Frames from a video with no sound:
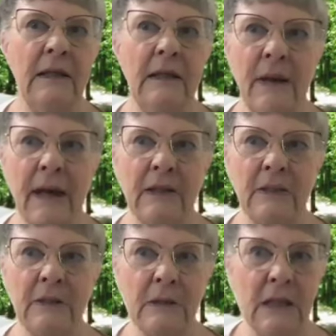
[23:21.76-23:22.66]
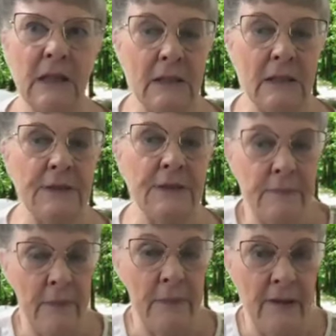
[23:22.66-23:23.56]
impacts the tilt of
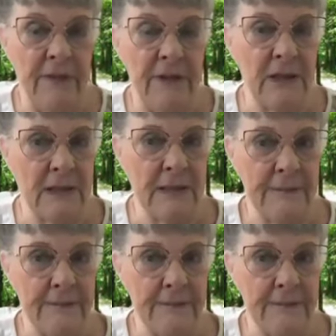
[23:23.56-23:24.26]
my pelvis